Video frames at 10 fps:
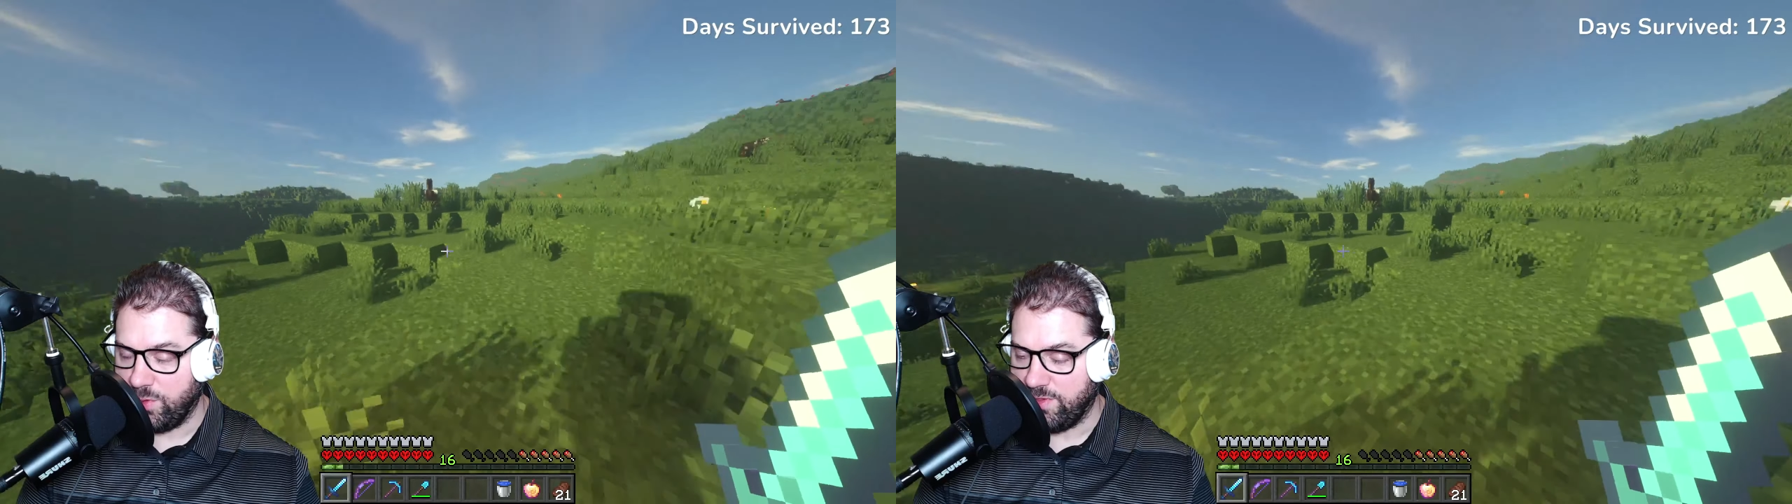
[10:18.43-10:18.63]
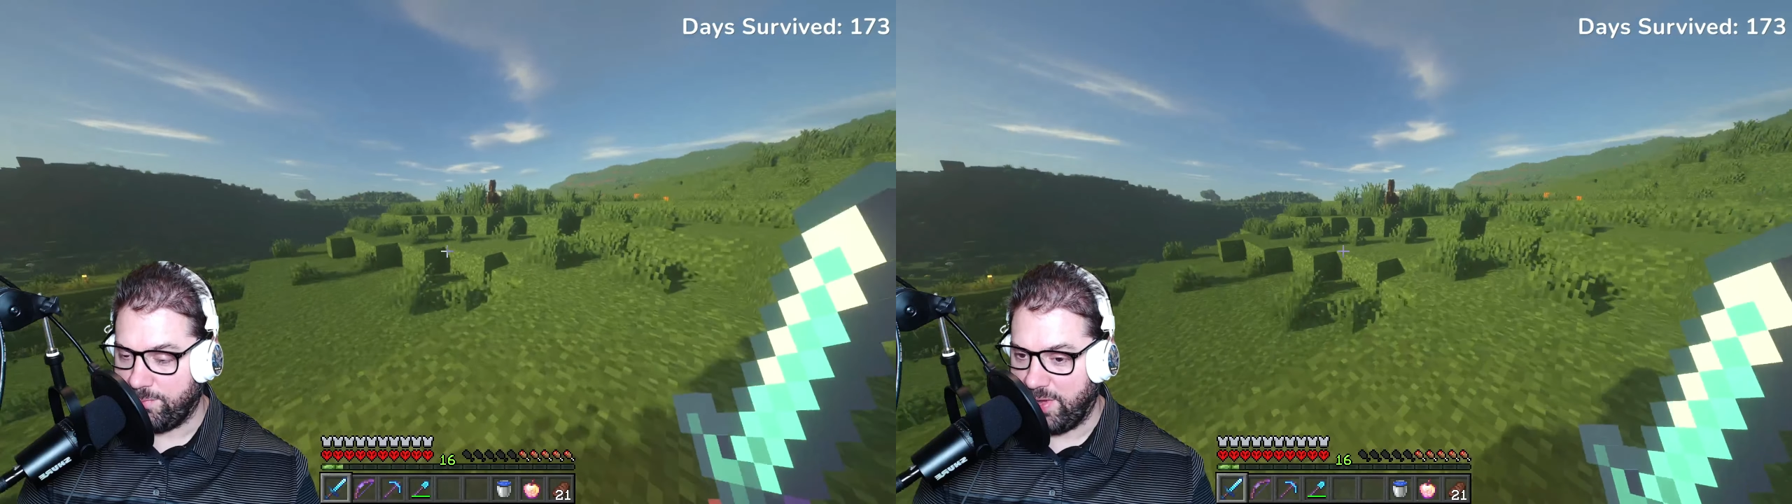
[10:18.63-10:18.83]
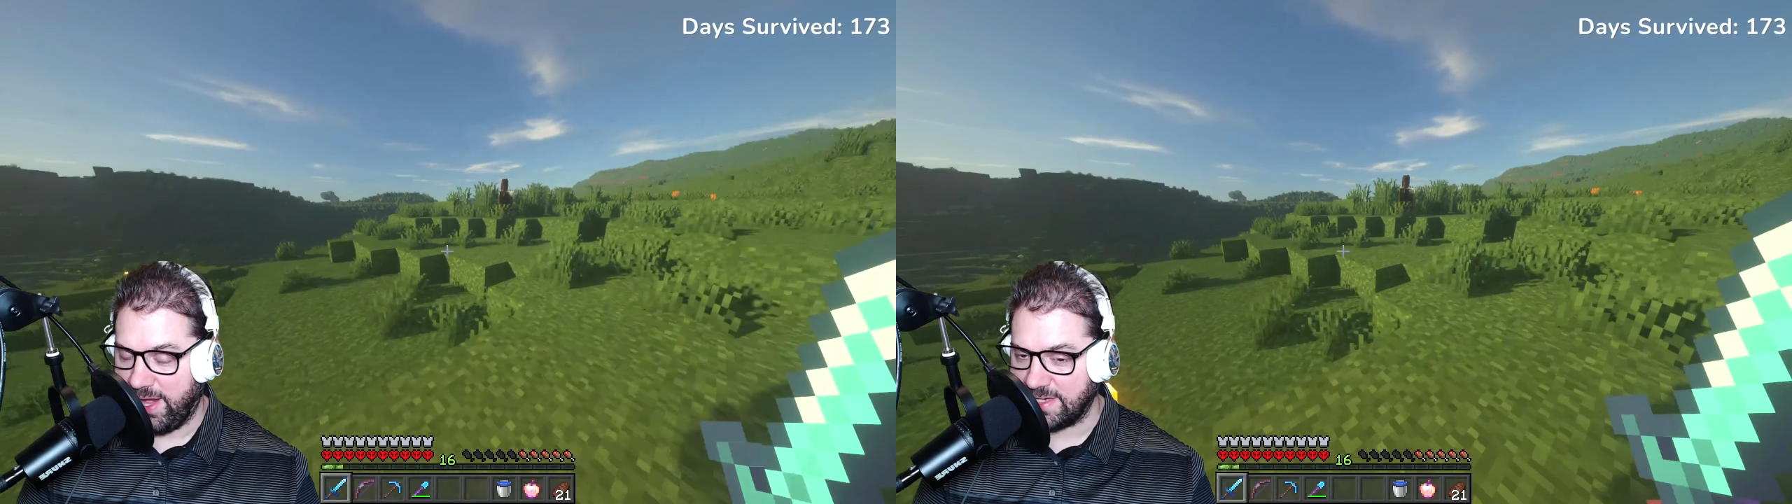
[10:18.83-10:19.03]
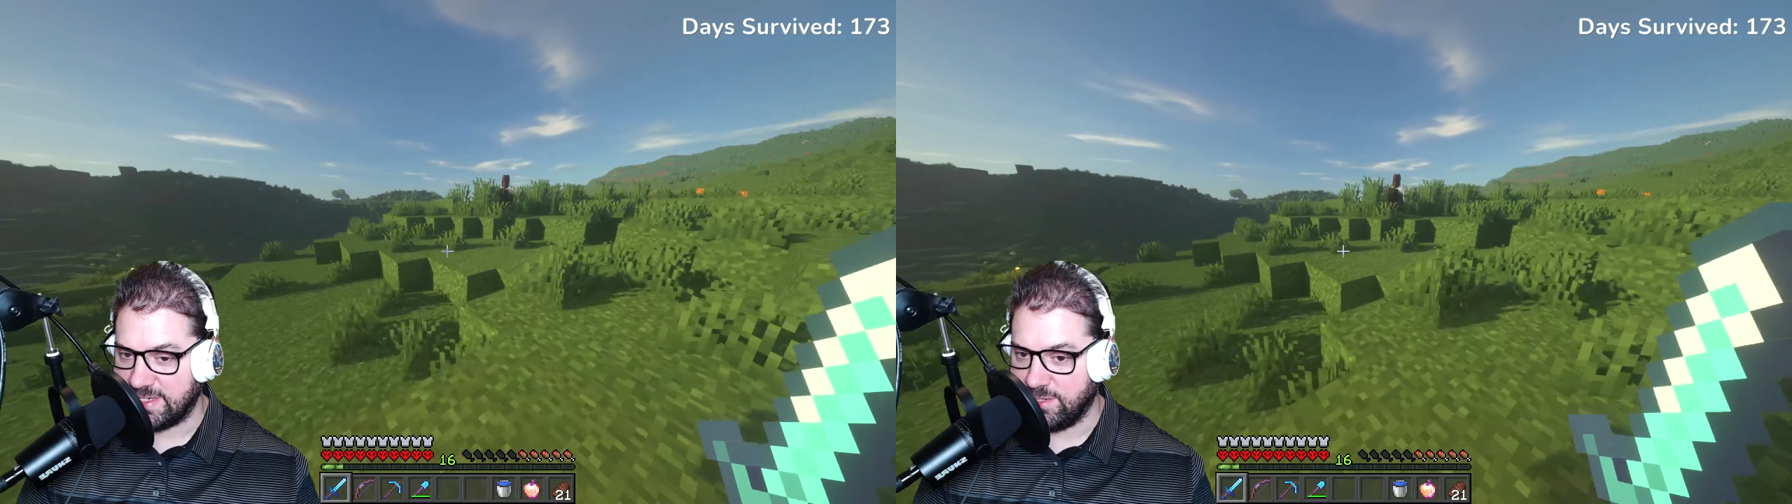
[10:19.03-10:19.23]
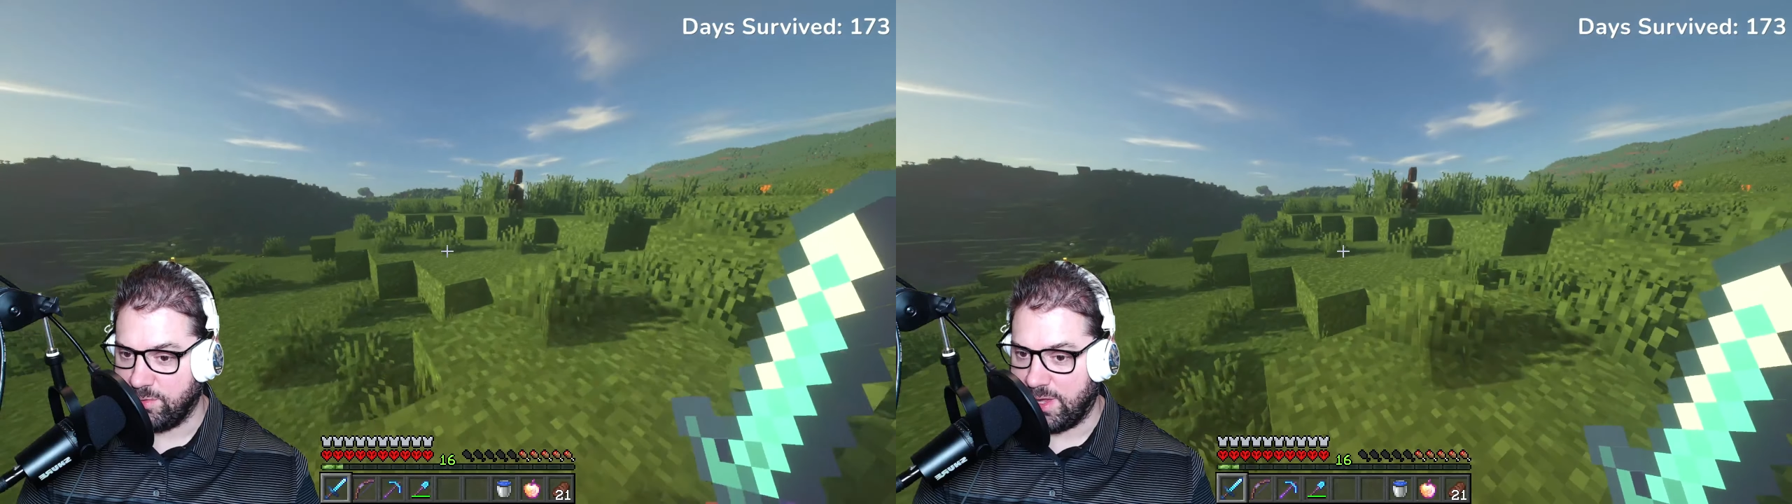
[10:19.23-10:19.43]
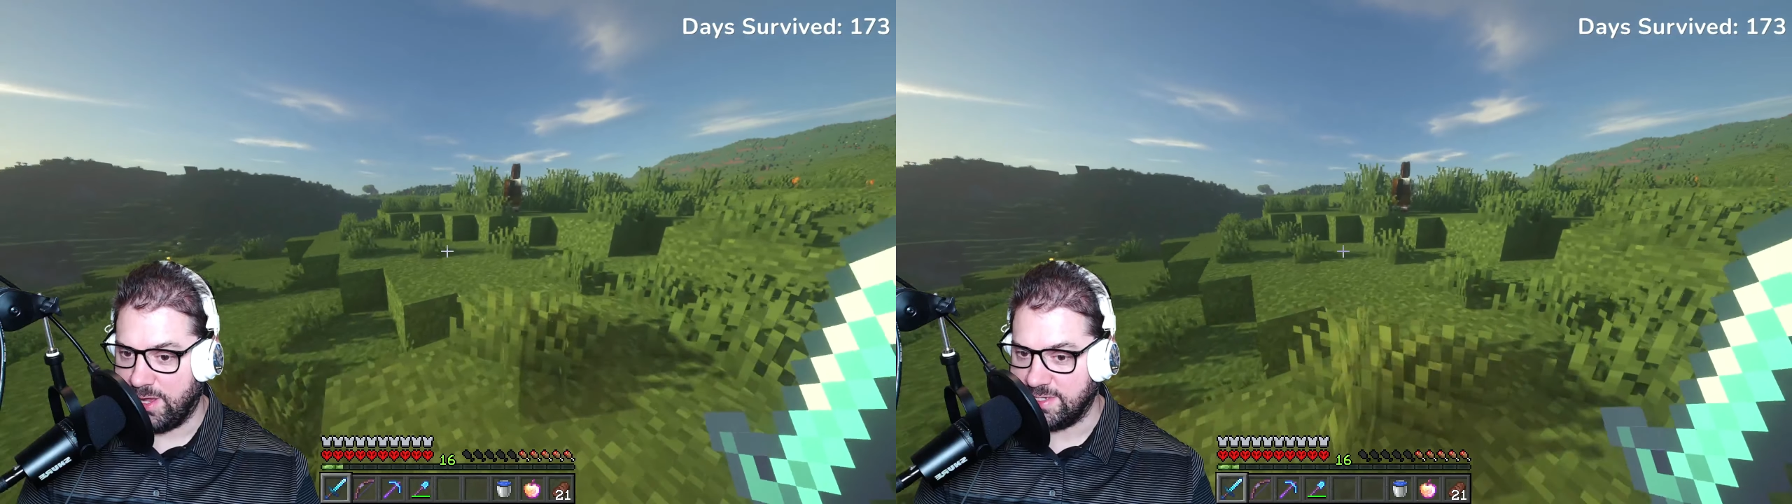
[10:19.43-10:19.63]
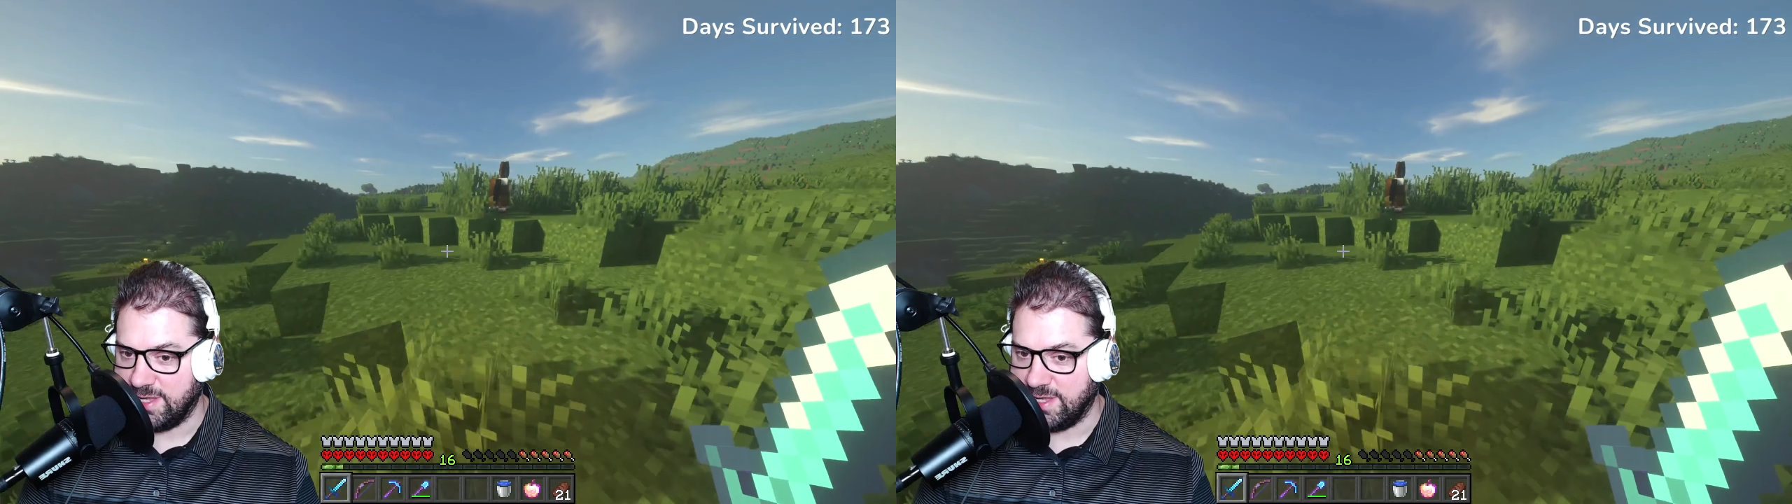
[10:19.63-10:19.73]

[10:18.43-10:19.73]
with a plan to